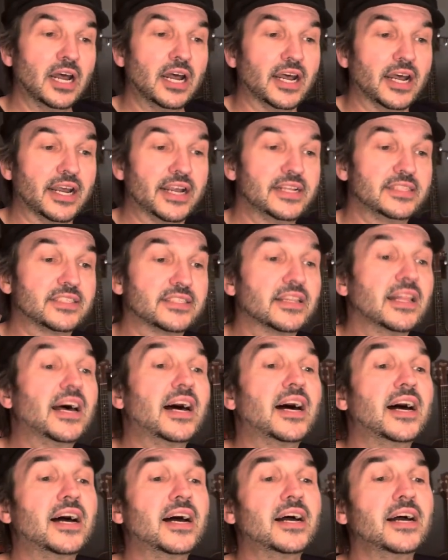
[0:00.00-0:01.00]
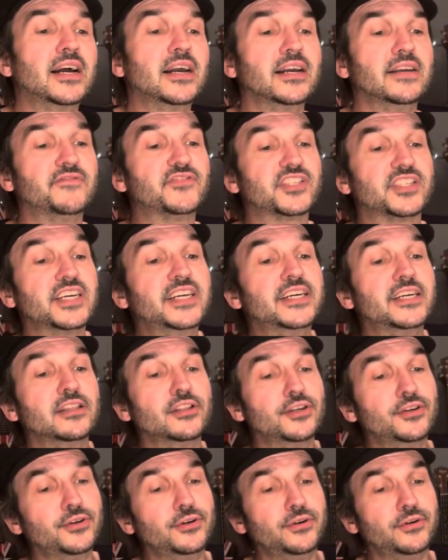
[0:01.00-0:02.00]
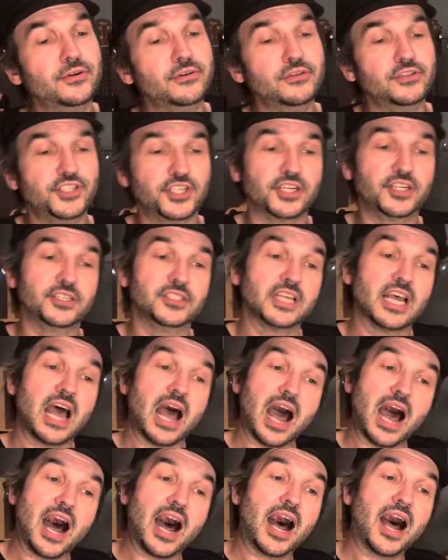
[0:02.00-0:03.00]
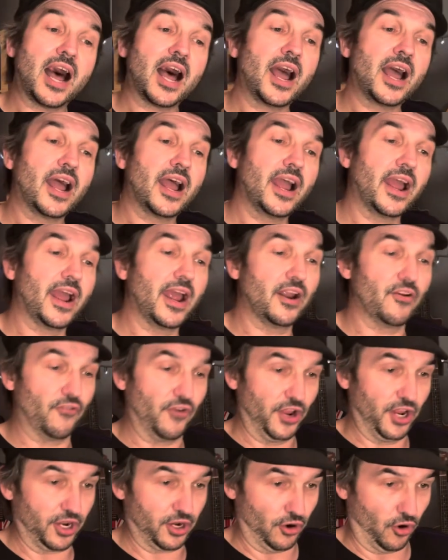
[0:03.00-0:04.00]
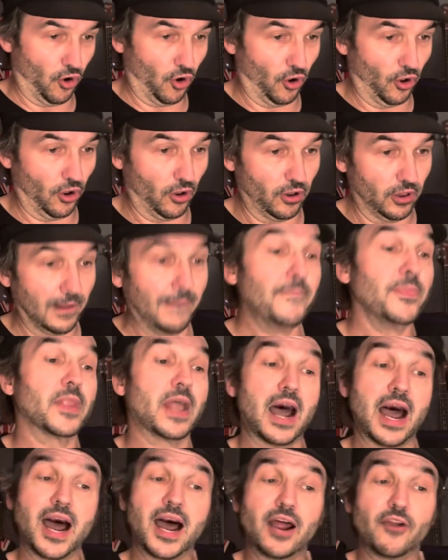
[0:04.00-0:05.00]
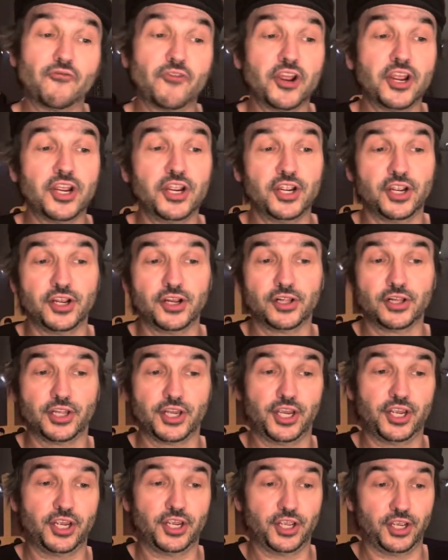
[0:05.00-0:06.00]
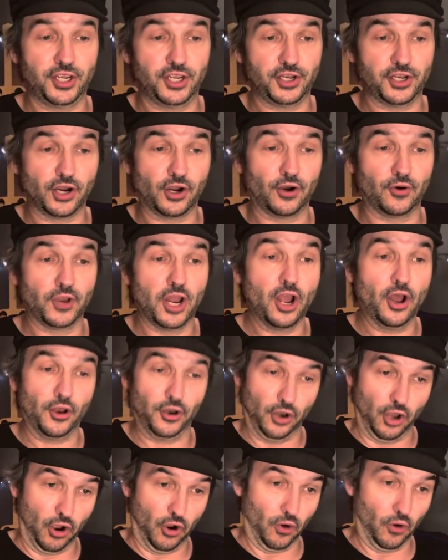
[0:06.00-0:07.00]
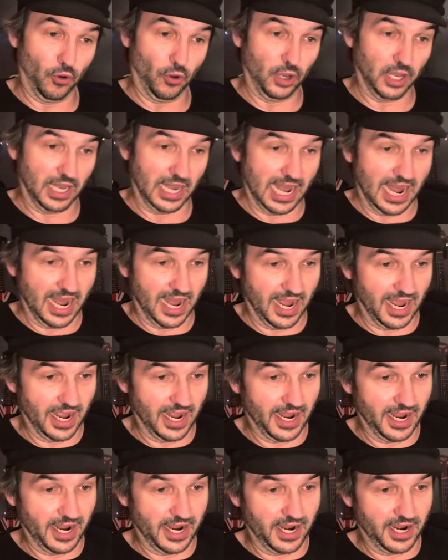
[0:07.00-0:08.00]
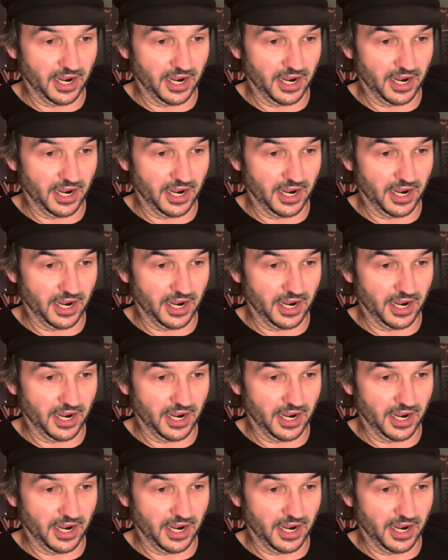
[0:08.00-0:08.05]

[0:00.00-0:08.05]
it's life's illusion I recall. I really don't know life